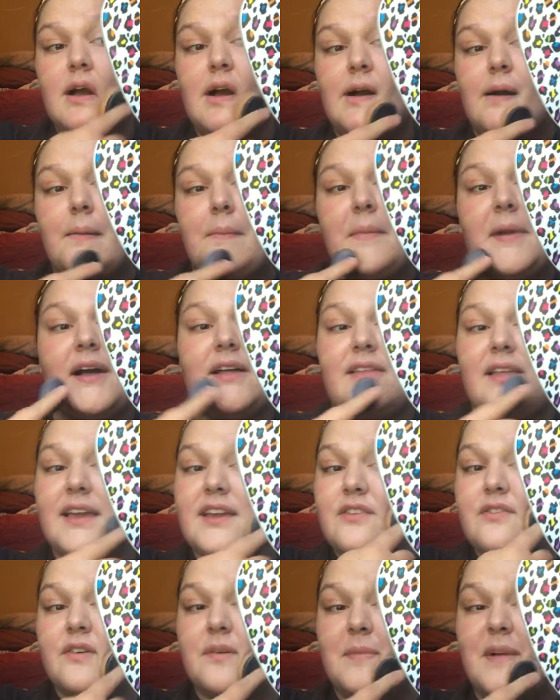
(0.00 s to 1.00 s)
I
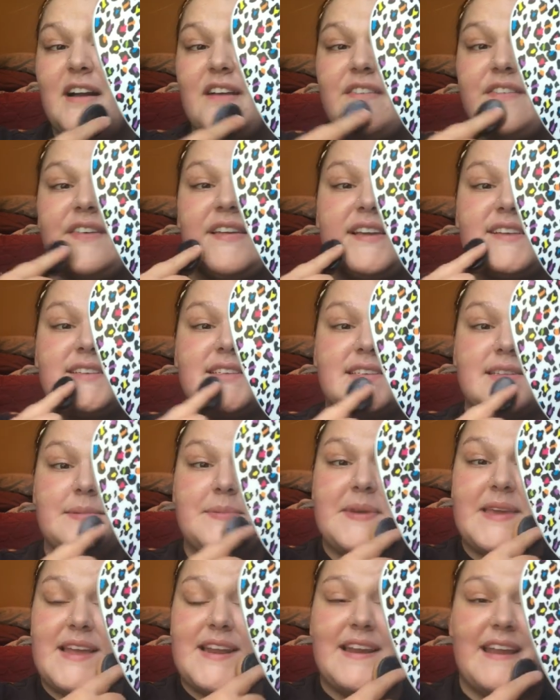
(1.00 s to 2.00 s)
like for my face to
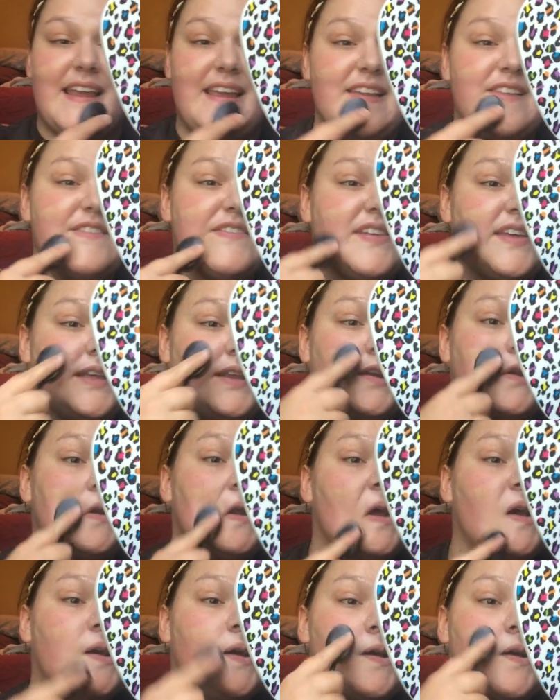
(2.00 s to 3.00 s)
be an
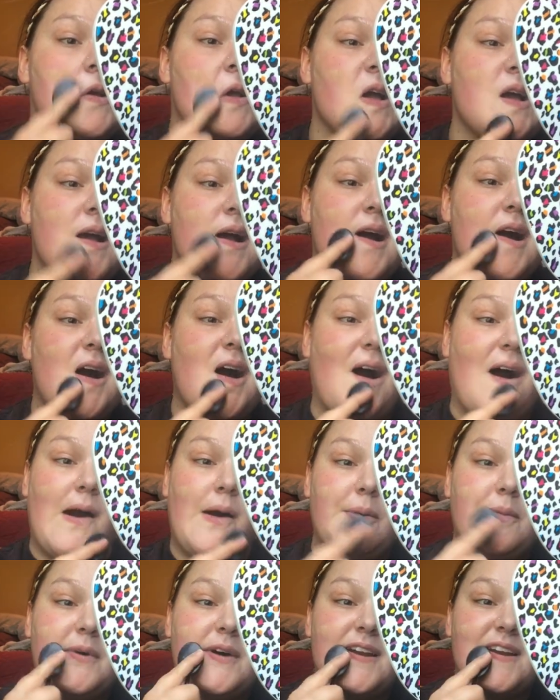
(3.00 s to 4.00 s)
even,
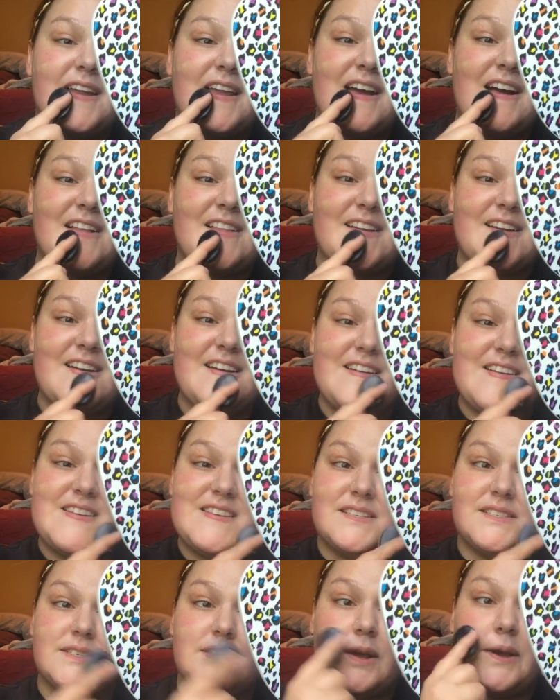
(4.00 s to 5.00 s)
all one color,
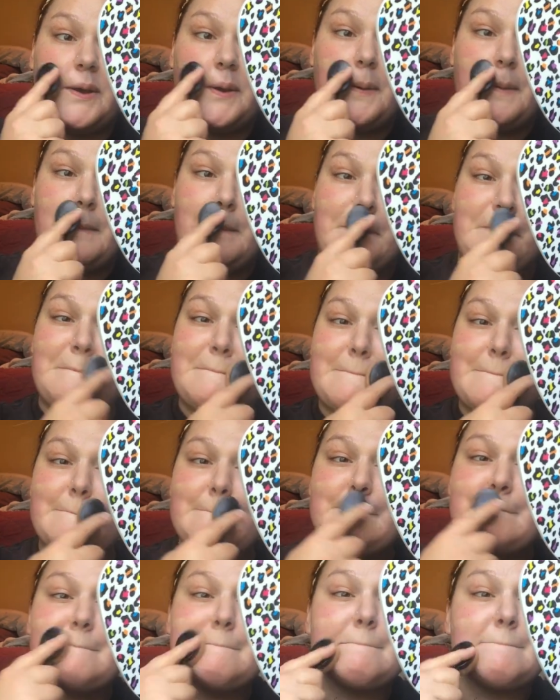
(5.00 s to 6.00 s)
so
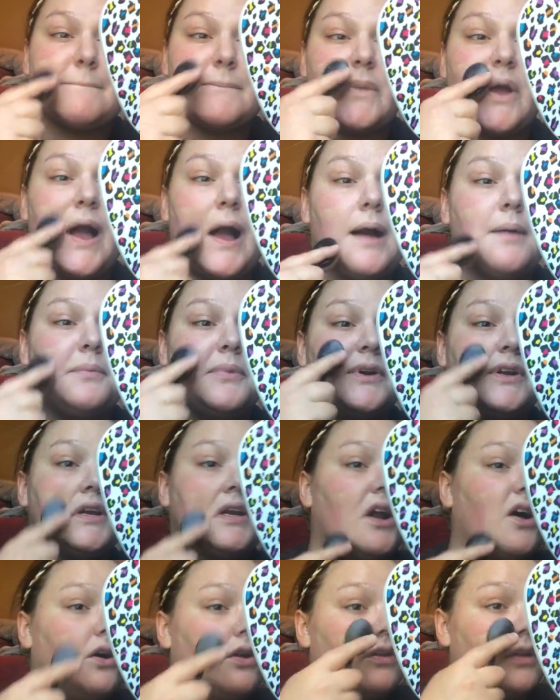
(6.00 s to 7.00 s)
I put
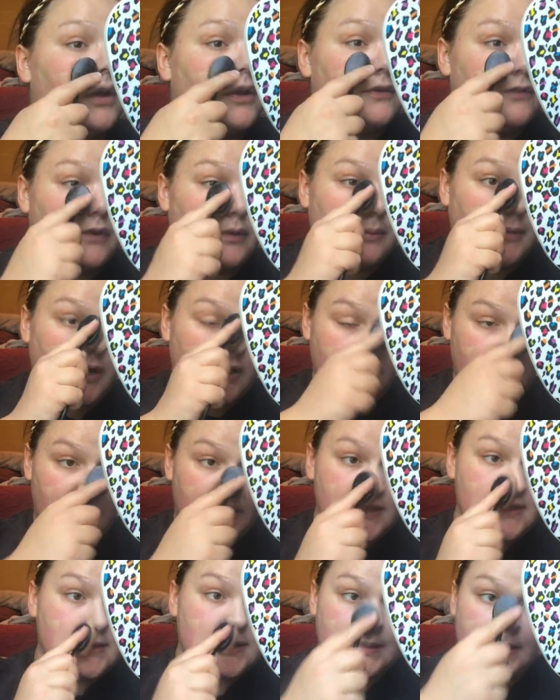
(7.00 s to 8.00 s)
it all over my
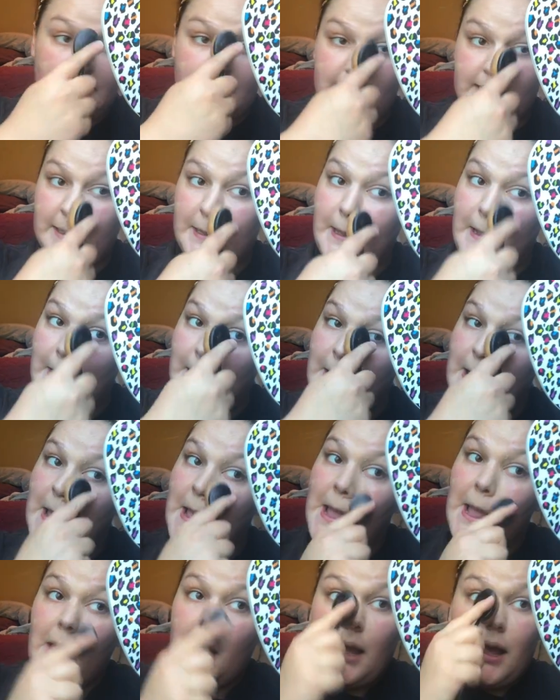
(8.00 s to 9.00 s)
face, like
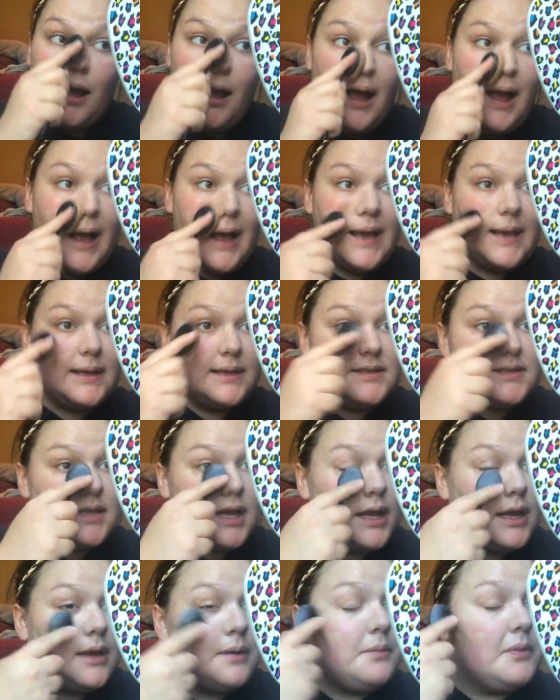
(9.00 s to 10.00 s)
eyes,
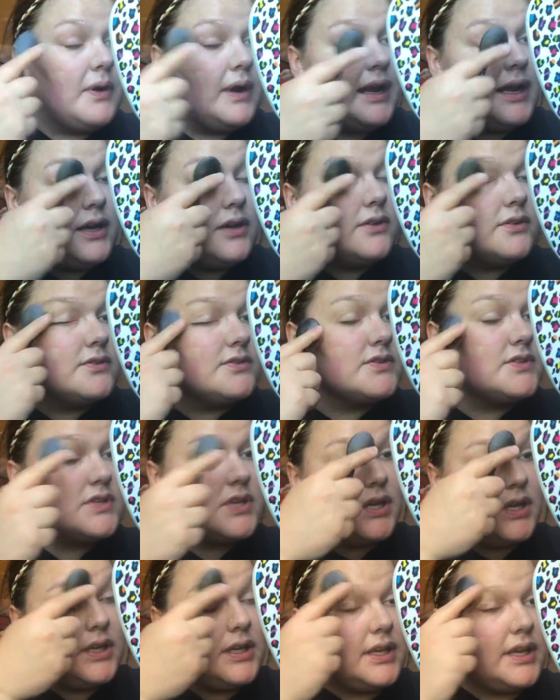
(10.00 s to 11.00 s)
eyebrows,